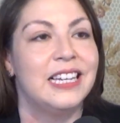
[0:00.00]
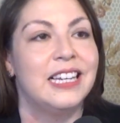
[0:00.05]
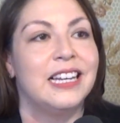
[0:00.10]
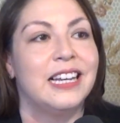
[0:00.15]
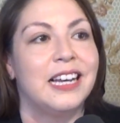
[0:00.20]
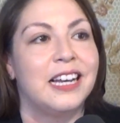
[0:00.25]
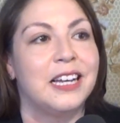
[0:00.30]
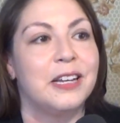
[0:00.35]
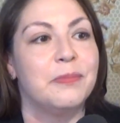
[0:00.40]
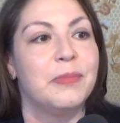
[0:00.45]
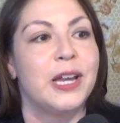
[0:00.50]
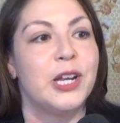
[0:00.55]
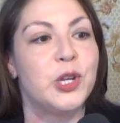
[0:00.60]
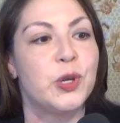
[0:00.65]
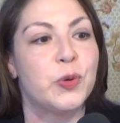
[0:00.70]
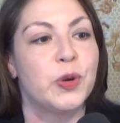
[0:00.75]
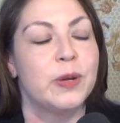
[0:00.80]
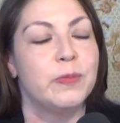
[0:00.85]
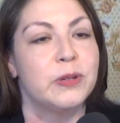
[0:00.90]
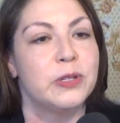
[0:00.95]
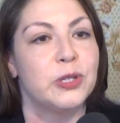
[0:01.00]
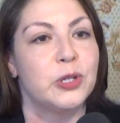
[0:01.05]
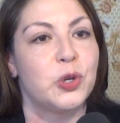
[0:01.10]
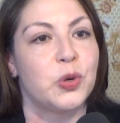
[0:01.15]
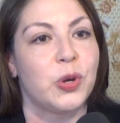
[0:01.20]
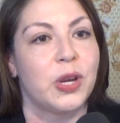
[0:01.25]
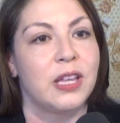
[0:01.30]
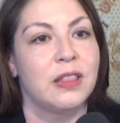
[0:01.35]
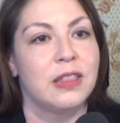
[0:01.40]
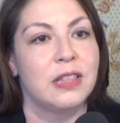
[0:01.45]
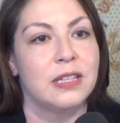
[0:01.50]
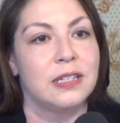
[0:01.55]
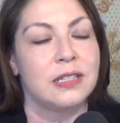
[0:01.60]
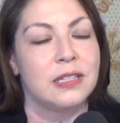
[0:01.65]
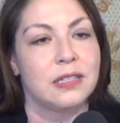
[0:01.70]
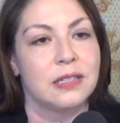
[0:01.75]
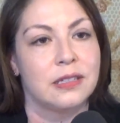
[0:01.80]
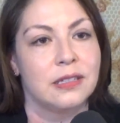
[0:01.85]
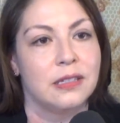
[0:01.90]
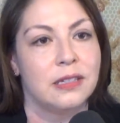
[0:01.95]
And you were able to create
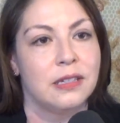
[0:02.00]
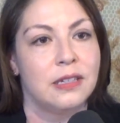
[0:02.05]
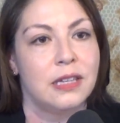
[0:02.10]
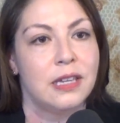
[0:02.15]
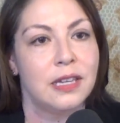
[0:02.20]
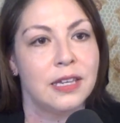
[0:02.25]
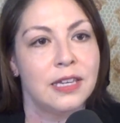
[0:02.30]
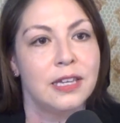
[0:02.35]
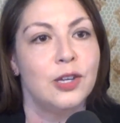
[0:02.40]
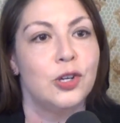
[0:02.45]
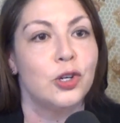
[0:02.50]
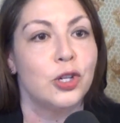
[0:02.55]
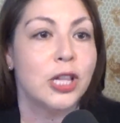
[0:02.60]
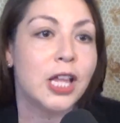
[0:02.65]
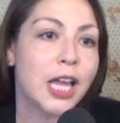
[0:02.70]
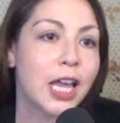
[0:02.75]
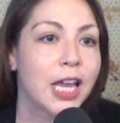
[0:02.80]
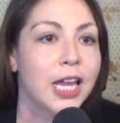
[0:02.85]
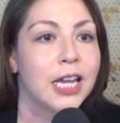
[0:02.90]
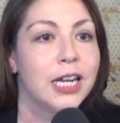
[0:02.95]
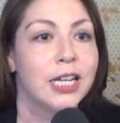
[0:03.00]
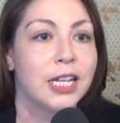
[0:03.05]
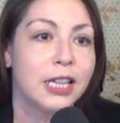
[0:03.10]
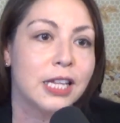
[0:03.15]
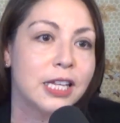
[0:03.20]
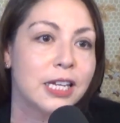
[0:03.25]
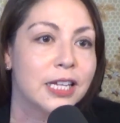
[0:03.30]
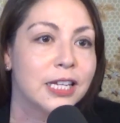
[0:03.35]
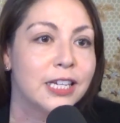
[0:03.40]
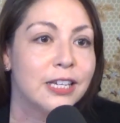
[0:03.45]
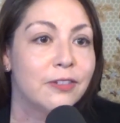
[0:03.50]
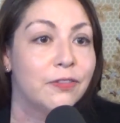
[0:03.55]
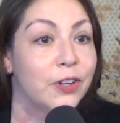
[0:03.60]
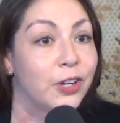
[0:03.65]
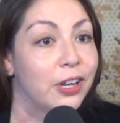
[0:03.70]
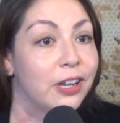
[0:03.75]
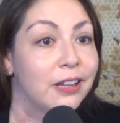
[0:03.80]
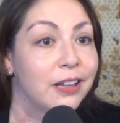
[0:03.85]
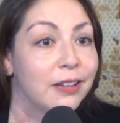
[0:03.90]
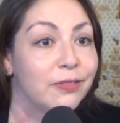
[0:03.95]
this Eagle Aid Clinic,
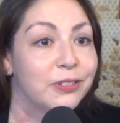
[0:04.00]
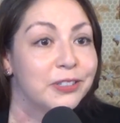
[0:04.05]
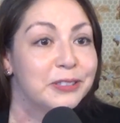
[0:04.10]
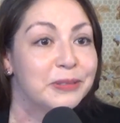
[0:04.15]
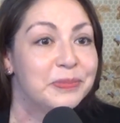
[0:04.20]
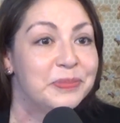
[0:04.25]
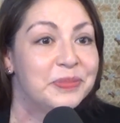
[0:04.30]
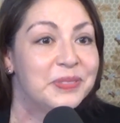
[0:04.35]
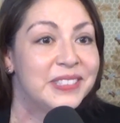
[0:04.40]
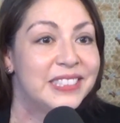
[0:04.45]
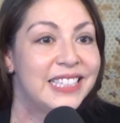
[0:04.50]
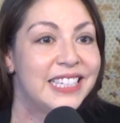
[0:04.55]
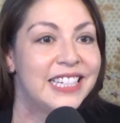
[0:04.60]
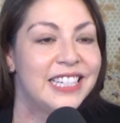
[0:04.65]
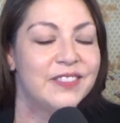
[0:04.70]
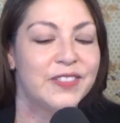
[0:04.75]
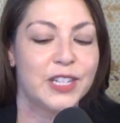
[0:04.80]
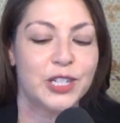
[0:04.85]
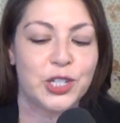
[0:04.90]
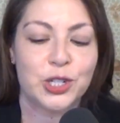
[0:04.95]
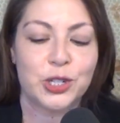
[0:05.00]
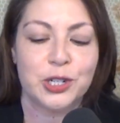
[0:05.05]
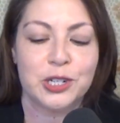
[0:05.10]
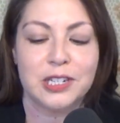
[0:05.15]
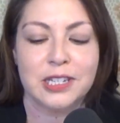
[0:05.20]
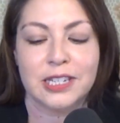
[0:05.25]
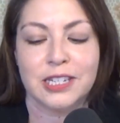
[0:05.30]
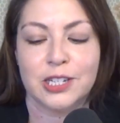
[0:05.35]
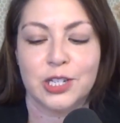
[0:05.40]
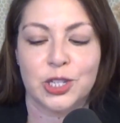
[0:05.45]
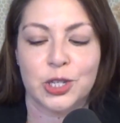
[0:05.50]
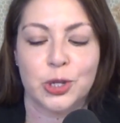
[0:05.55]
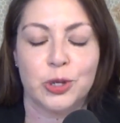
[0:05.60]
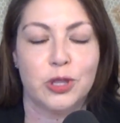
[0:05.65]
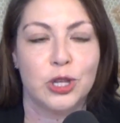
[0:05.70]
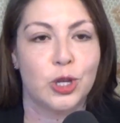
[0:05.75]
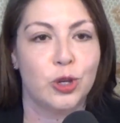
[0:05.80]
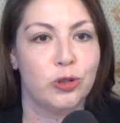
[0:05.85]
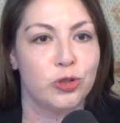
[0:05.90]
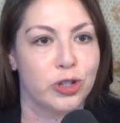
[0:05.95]
very clever, that turned into the
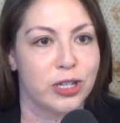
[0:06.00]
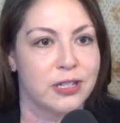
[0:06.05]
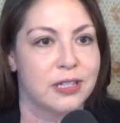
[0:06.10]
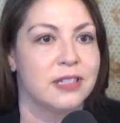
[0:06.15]
Youth Justice